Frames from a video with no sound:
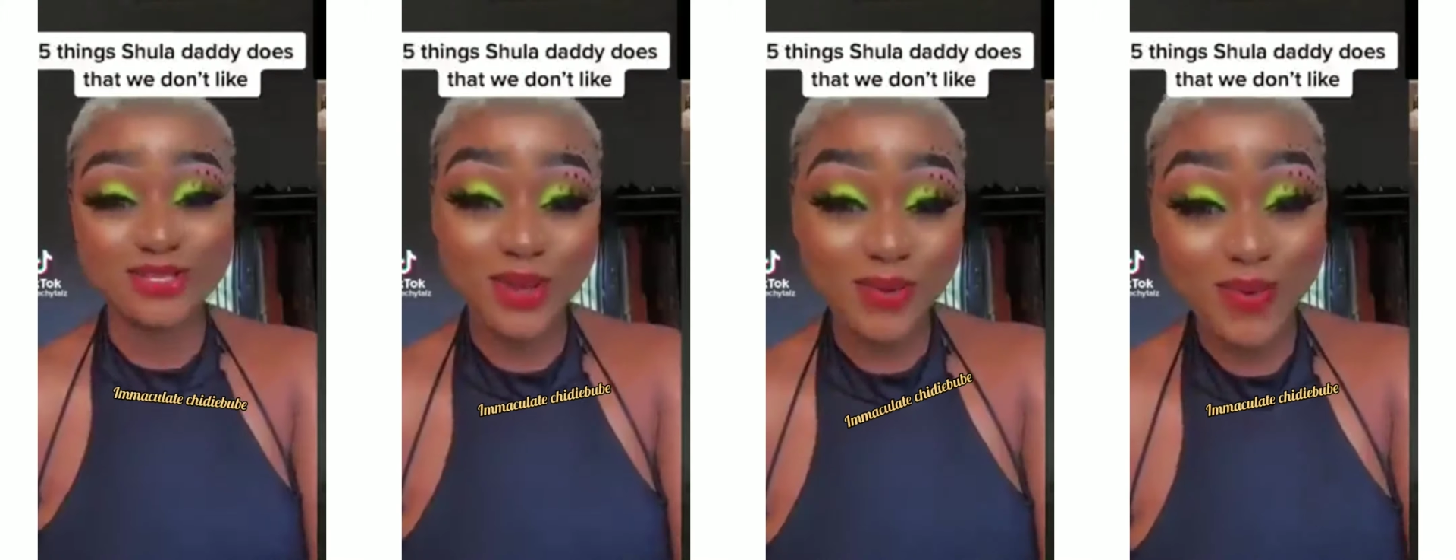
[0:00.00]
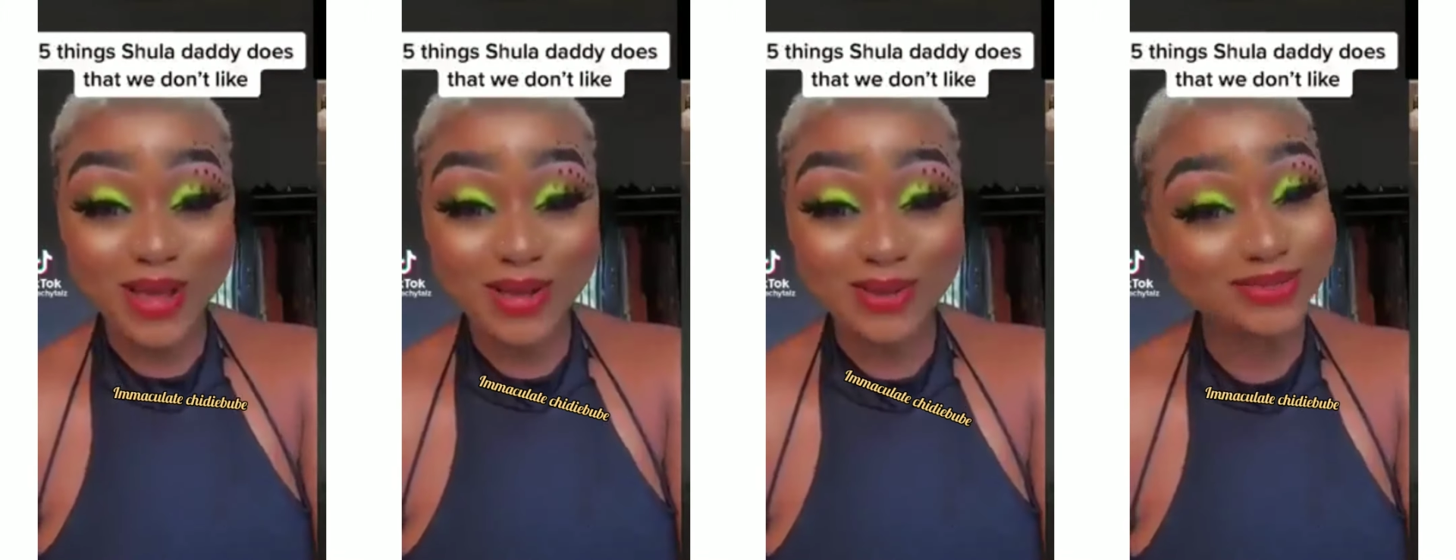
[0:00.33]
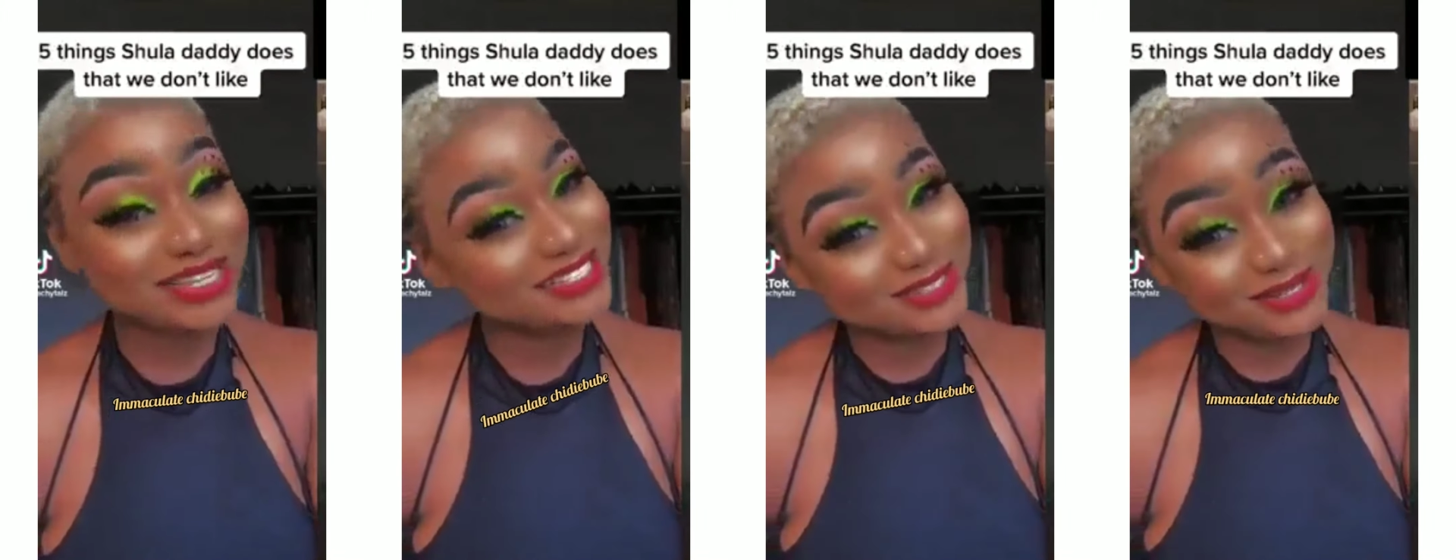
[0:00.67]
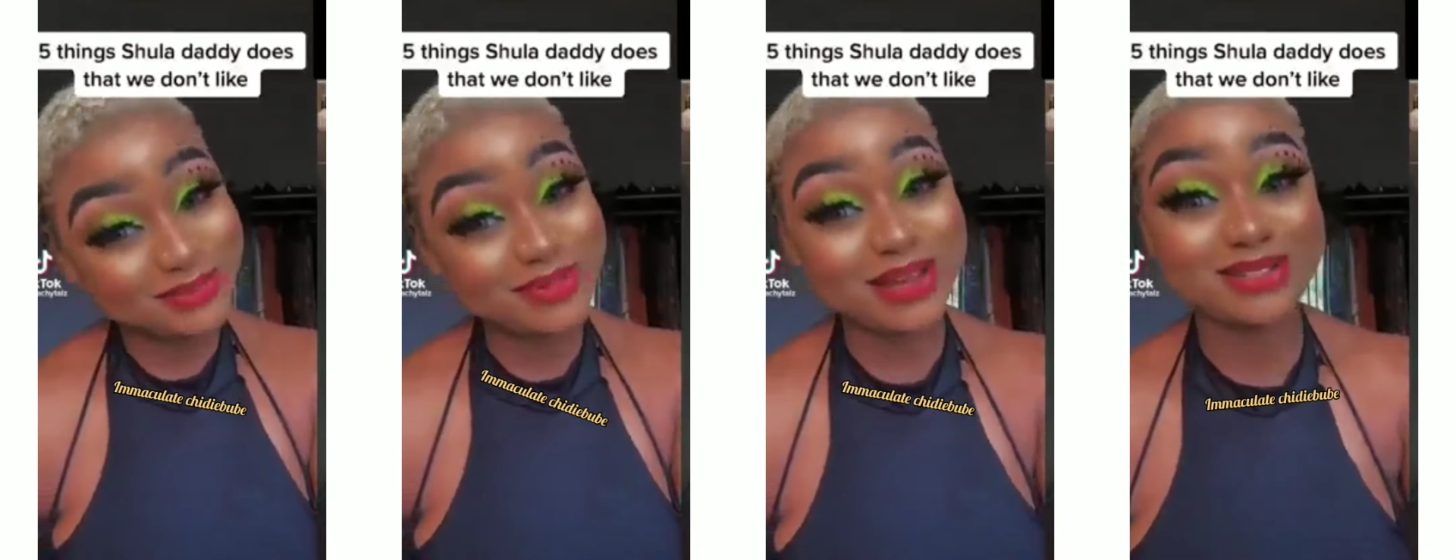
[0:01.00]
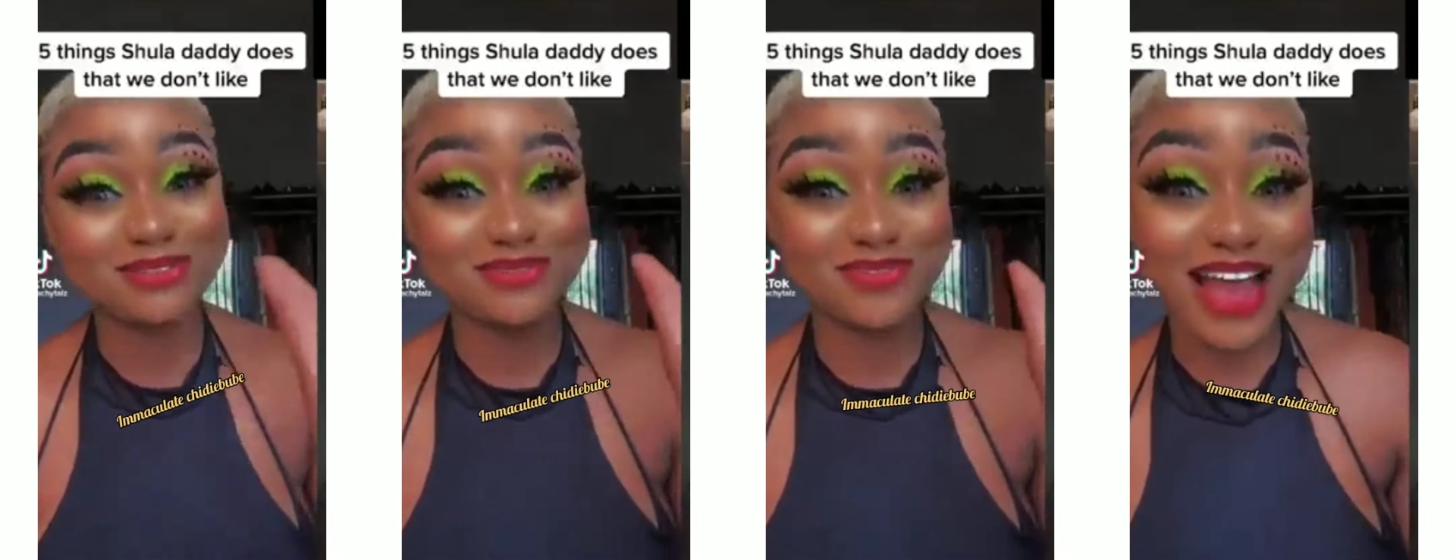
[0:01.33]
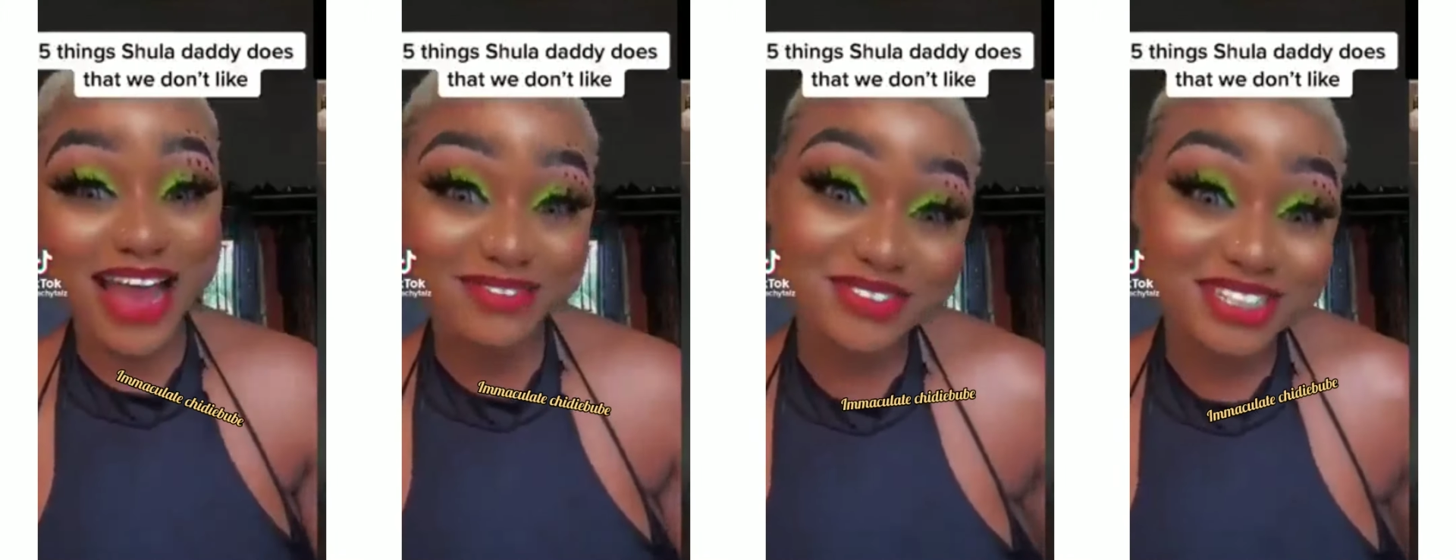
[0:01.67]
So, let's talk about the
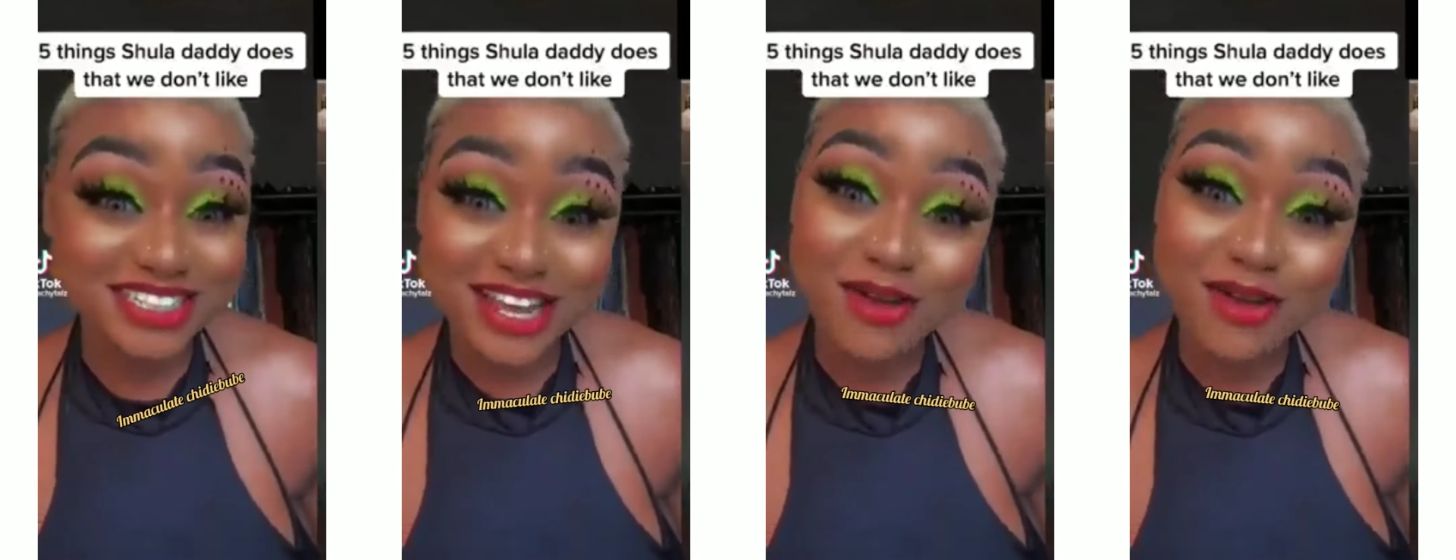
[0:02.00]
five things